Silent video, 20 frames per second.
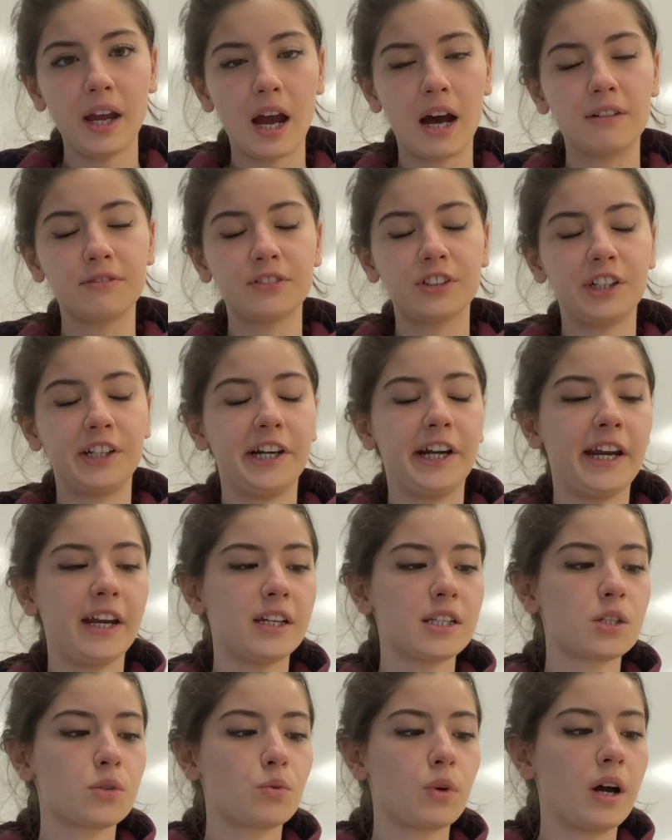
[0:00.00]
after
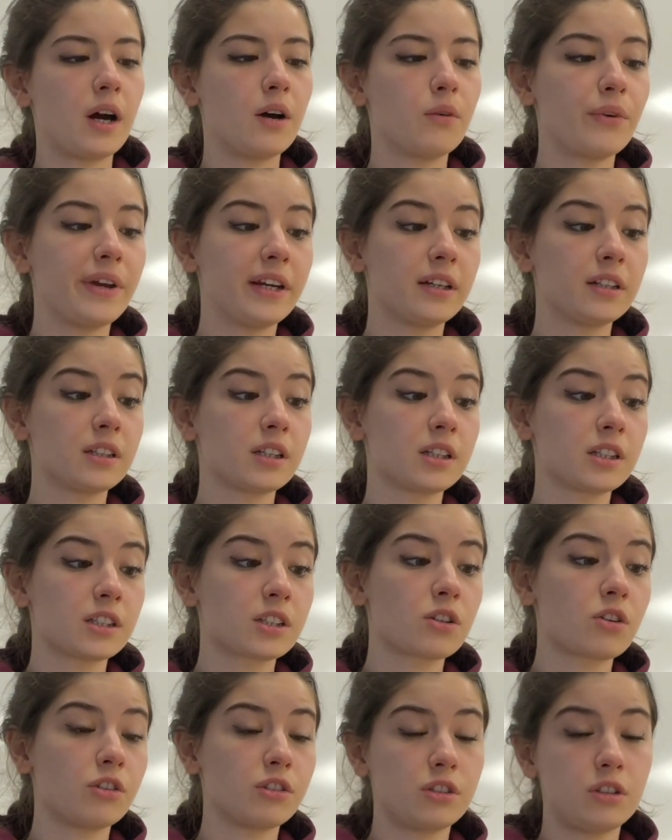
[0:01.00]
this, we
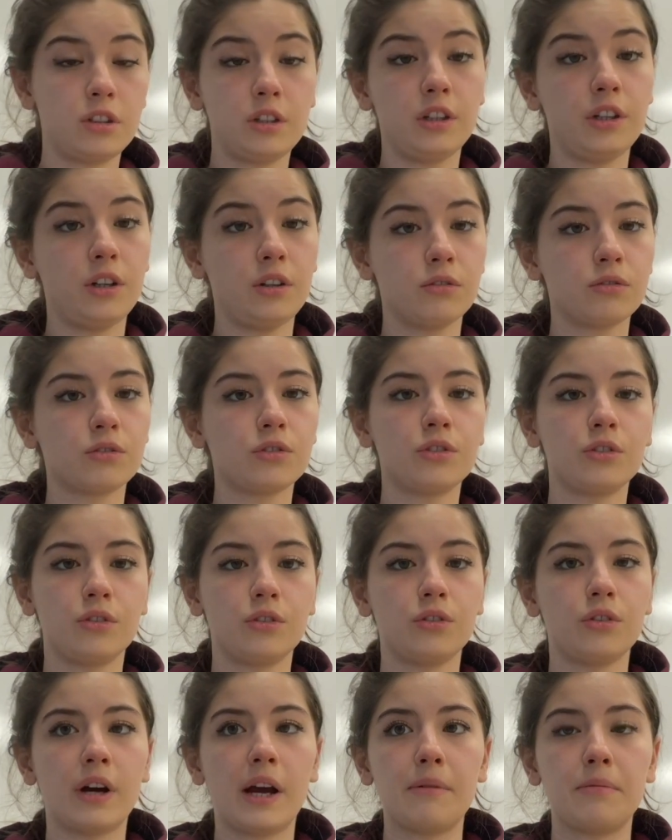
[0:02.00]
didn't continue
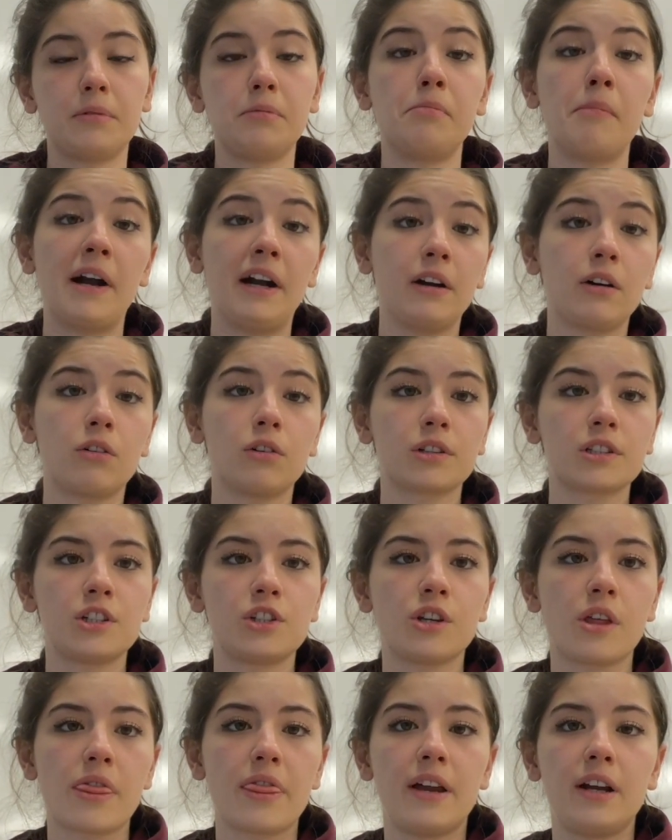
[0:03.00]
to hyperbaric
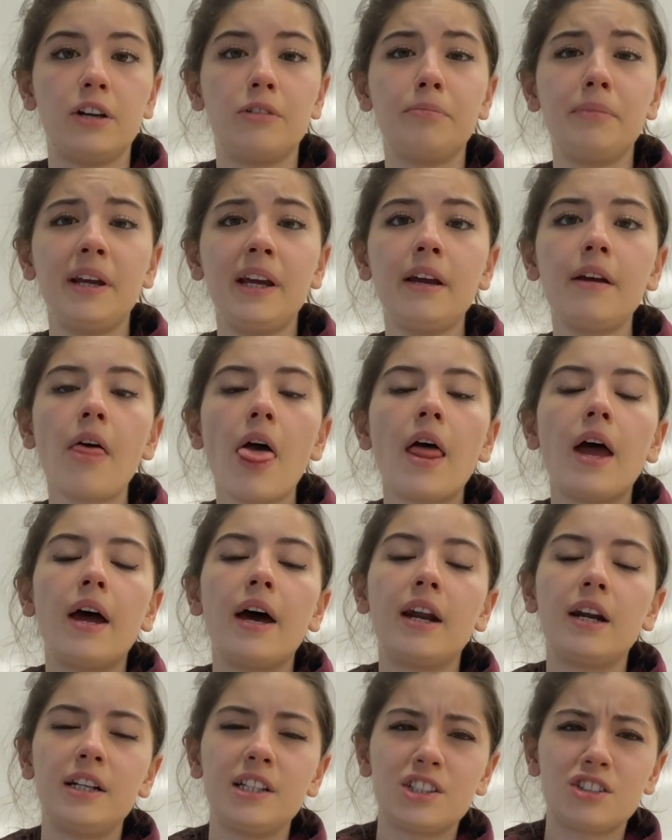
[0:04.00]
oxygen therapy,
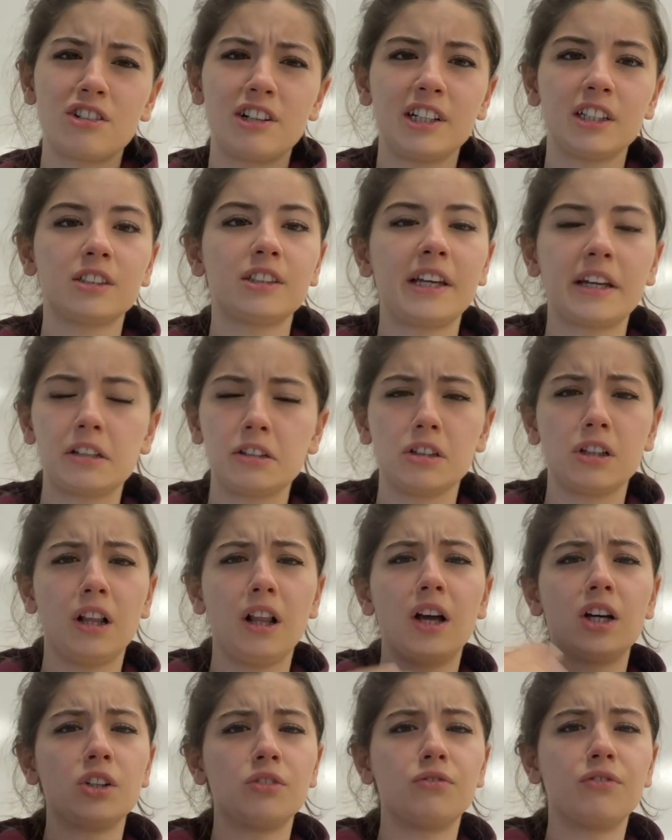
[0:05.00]
and I started taking a
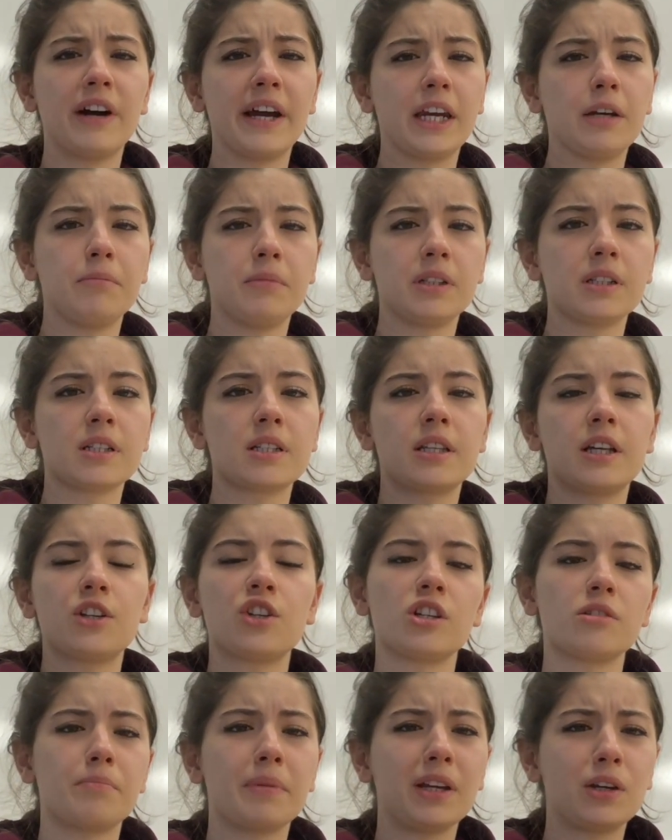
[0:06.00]
lot of vitamins
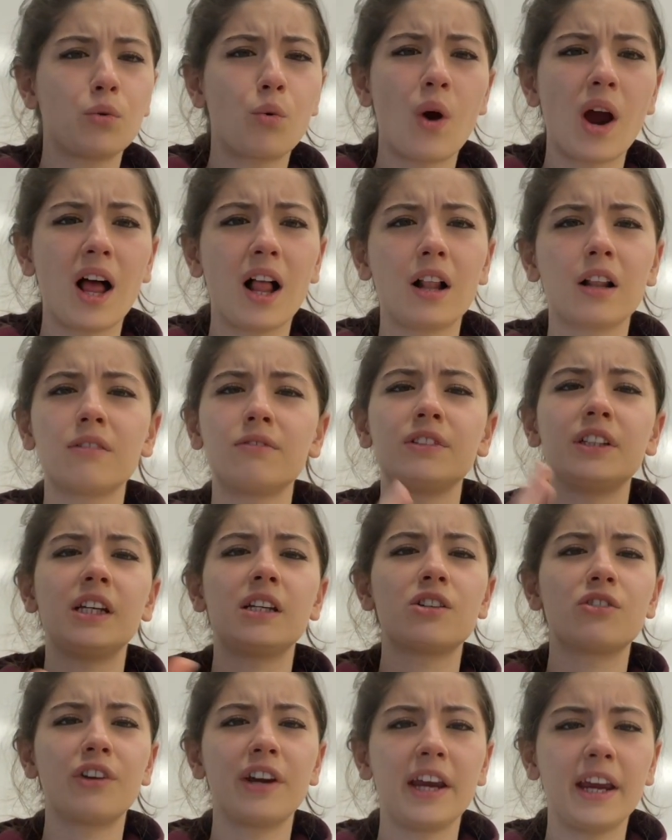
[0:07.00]
such as B12,
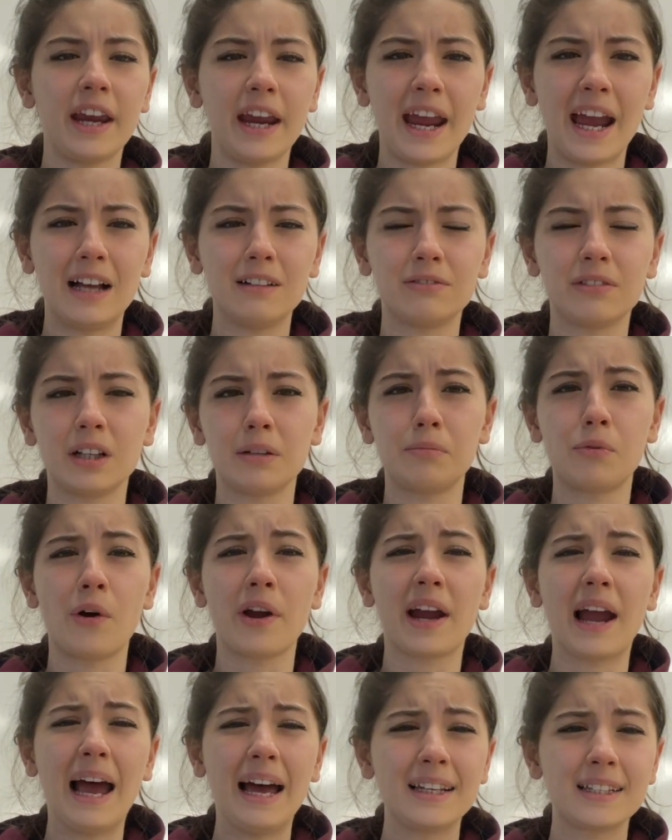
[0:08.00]
D3,
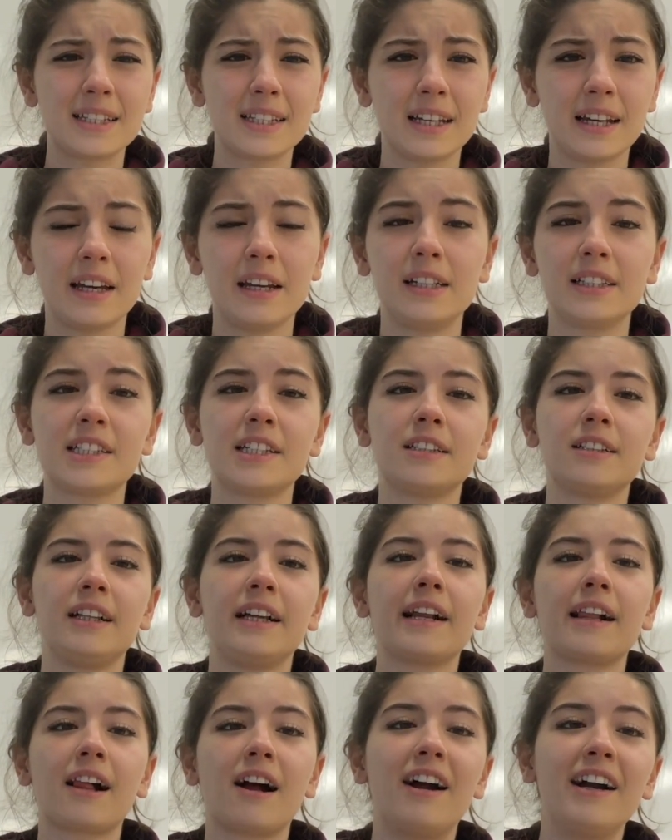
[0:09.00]
alpha-lipoic acid,
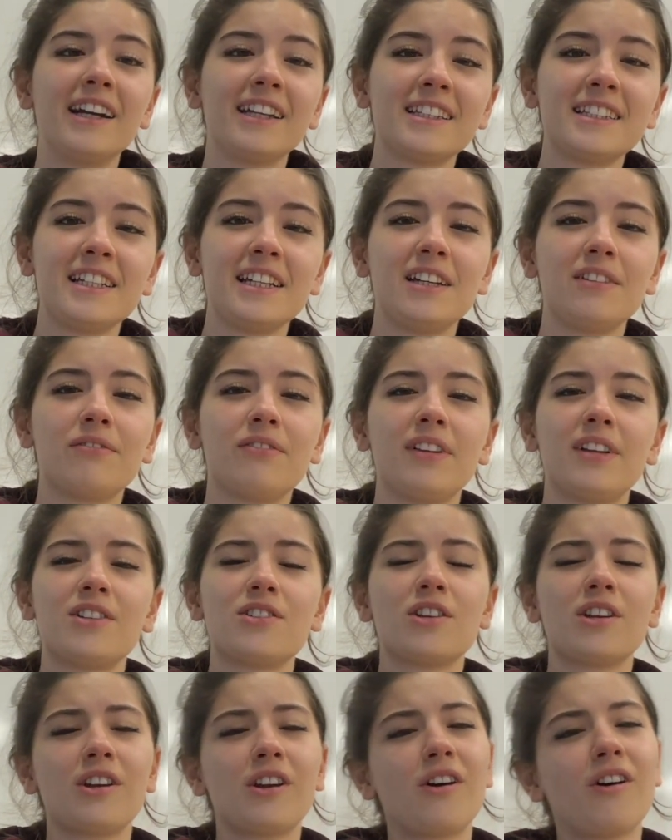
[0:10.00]
acetyl-L-carnitine,
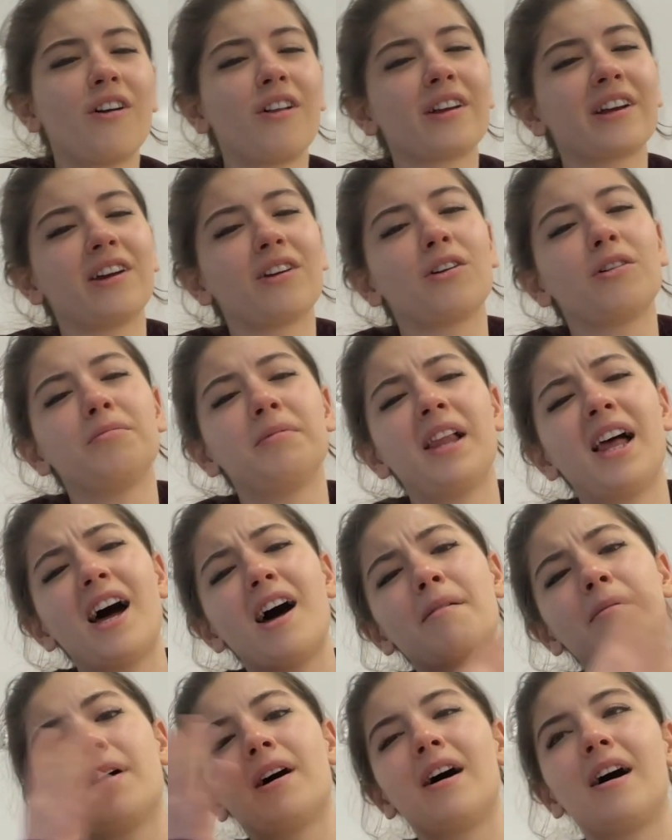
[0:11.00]
flagylenol, ginkgo
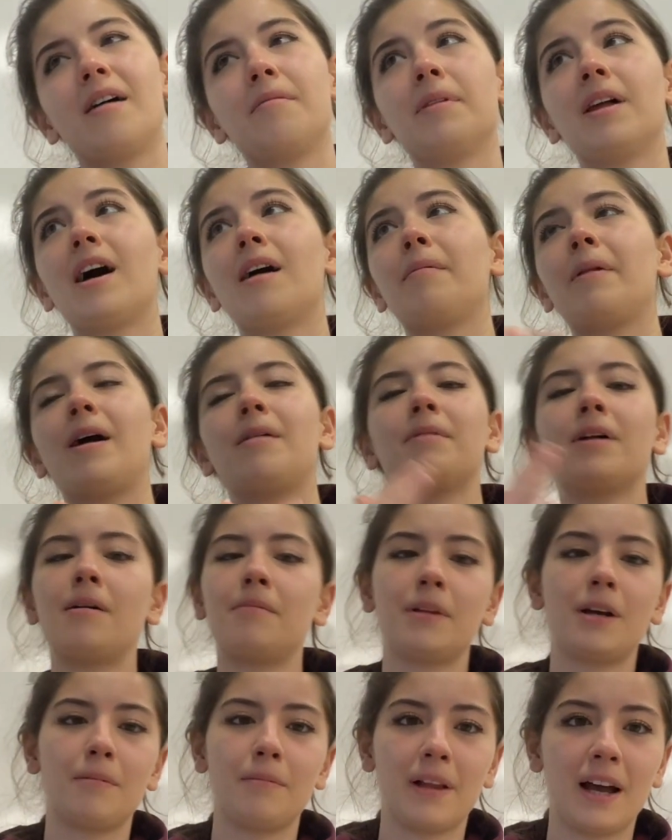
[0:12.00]
biloba, blah blah blah
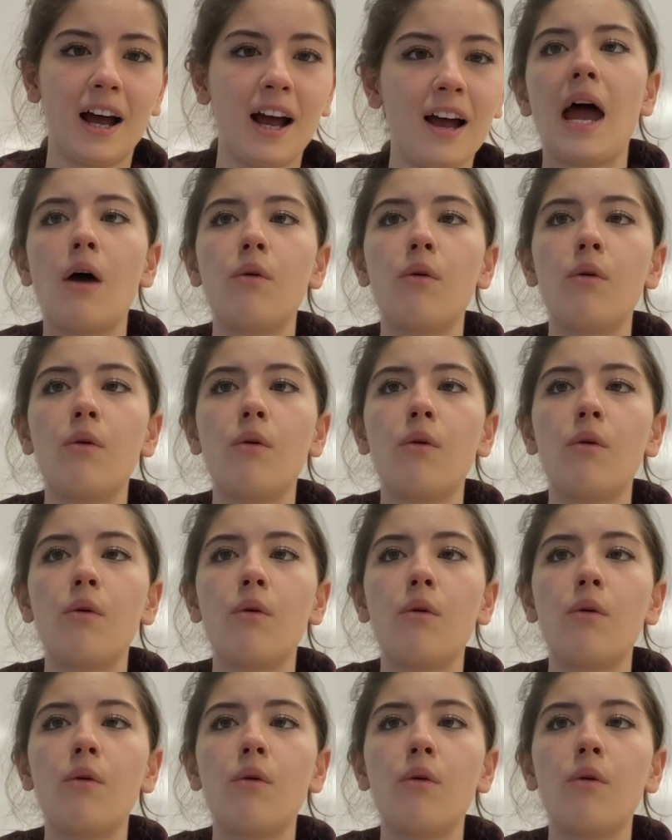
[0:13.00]
blah blah.